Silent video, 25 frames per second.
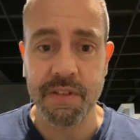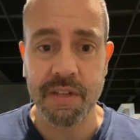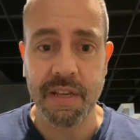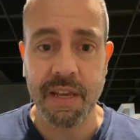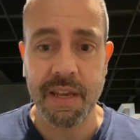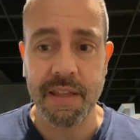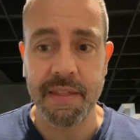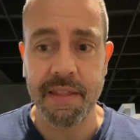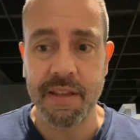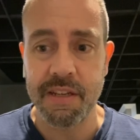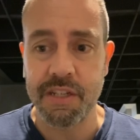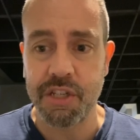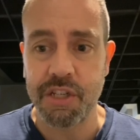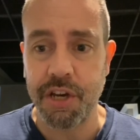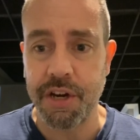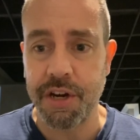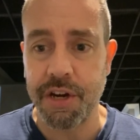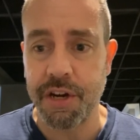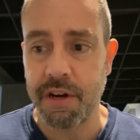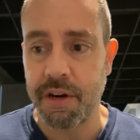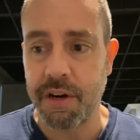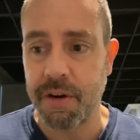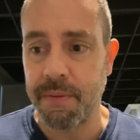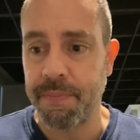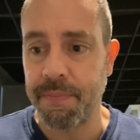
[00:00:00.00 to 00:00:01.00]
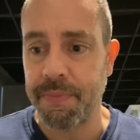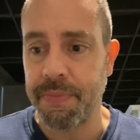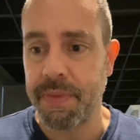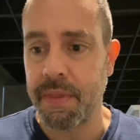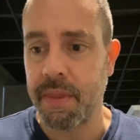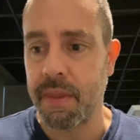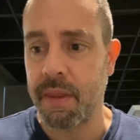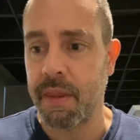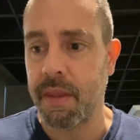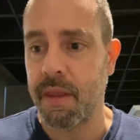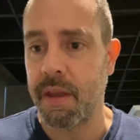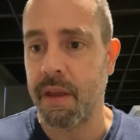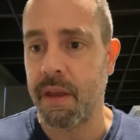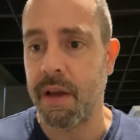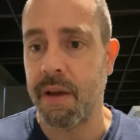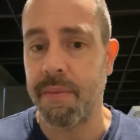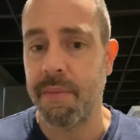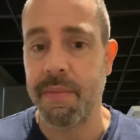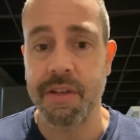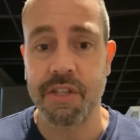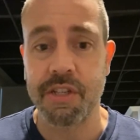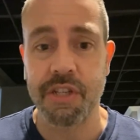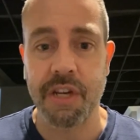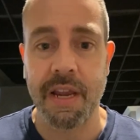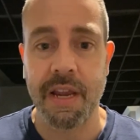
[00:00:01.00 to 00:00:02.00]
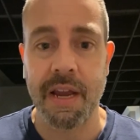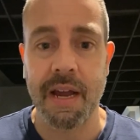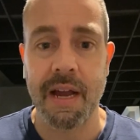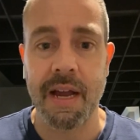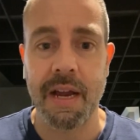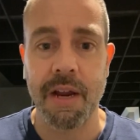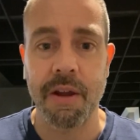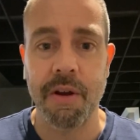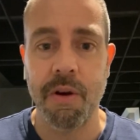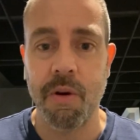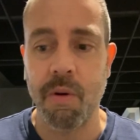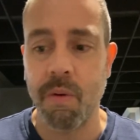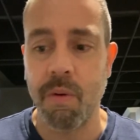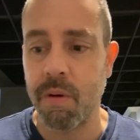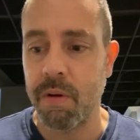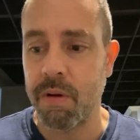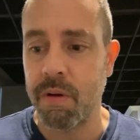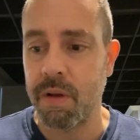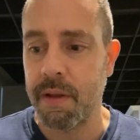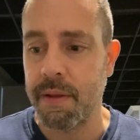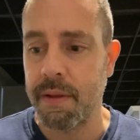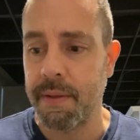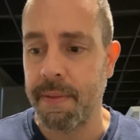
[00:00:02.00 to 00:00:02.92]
again this year in Chicago.